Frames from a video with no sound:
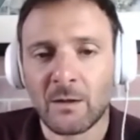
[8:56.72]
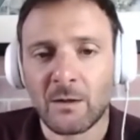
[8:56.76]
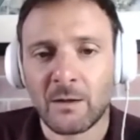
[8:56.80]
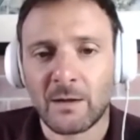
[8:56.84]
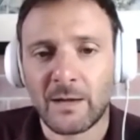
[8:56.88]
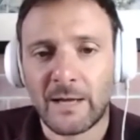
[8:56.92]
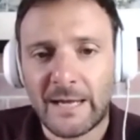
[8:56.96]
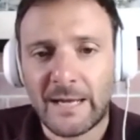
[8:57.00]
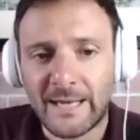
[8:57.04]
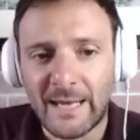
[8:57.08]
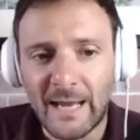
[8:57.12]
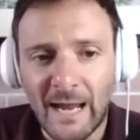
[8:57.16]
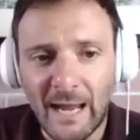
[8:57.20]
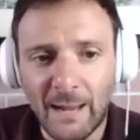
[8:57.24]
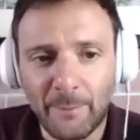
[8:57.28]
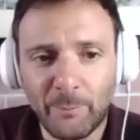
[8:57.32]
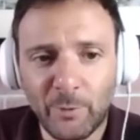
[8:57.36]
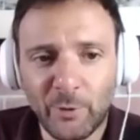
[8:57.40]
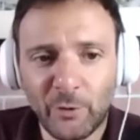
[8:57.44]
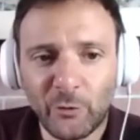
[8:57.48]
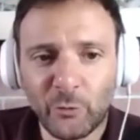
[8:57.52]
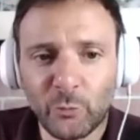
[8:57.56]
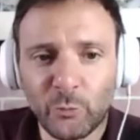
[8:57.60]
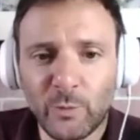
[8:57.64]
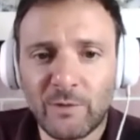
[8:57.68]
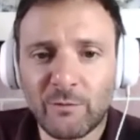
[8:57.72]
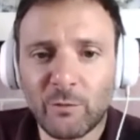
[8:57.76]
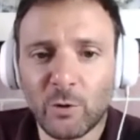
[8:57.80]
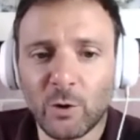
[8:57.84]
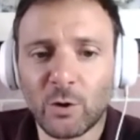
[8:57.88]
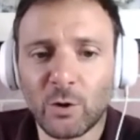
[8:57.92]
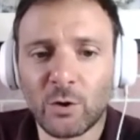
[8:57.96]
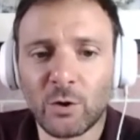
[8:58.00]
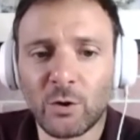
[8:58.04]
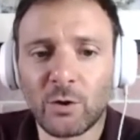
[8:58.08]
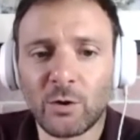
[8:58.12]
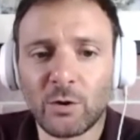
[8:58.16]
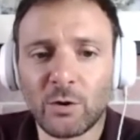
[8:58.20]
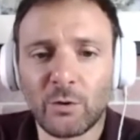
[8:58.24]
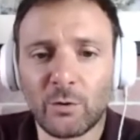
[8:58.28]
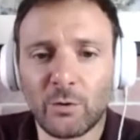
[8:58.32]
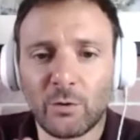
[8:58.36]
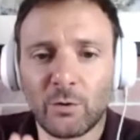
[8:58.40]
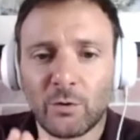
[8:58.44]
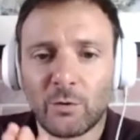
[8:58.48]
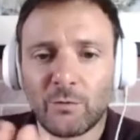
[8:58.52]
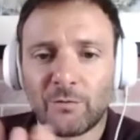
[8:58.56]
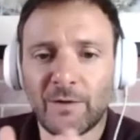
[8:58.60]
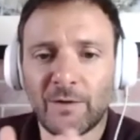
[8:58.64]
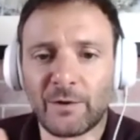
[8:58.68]
It happens with
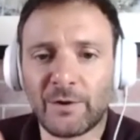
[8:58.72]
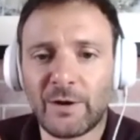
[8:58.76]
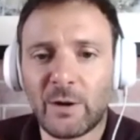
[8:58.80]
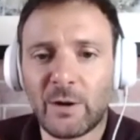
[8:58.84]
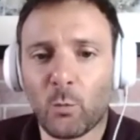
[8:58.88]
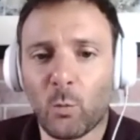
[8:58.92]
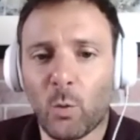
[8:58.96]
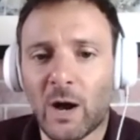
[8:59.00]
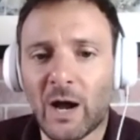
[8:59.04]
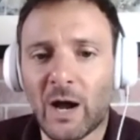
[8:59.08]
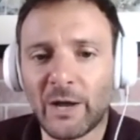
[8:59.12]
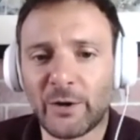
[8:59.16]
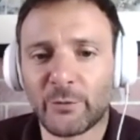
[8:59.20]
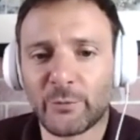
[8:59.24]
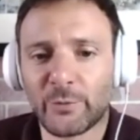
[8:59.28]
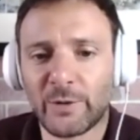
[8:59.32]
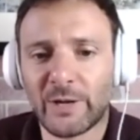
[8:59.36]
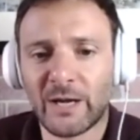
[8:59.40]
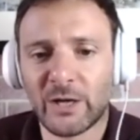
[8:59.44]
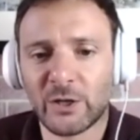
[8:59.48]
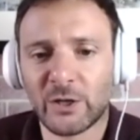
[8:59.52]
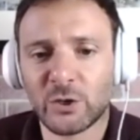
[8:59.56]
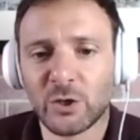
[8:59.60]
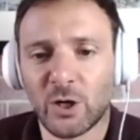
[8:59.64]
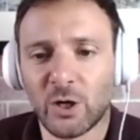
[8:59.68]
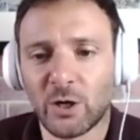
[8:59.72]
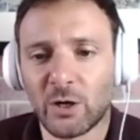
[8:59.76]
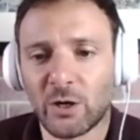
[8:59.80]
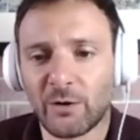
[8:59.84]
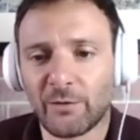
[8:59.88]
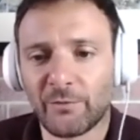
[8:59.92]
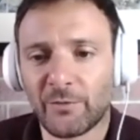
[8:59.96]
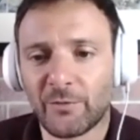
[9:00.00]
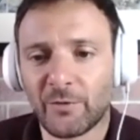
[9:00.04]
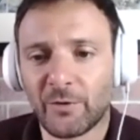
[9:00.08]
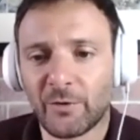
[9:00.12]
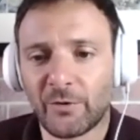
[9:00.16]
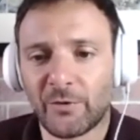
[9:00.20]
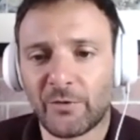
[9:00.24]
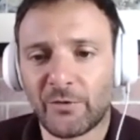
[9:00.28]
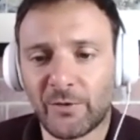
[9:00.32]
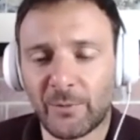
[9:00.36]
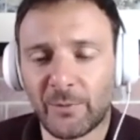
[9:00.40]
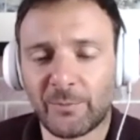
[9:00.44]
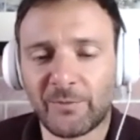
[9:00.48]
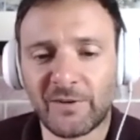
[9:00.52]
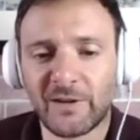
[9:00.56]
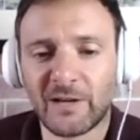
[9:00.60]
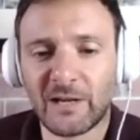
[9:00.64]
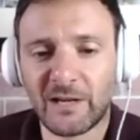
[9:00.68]
a very wide range of
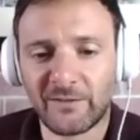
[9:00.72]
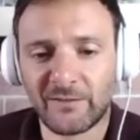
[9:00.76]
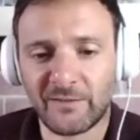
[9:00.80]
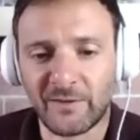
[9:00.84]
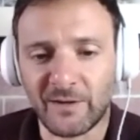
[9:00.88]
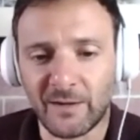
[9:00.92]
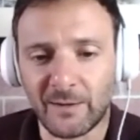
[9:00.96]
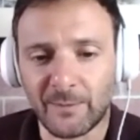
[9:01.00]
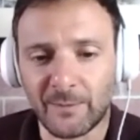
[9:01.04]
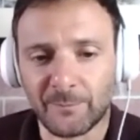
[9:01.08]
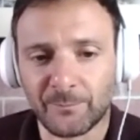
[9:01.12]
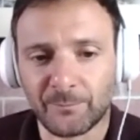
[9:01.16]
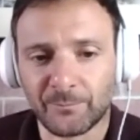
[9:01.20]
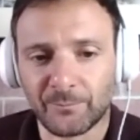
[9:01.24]
subtlety.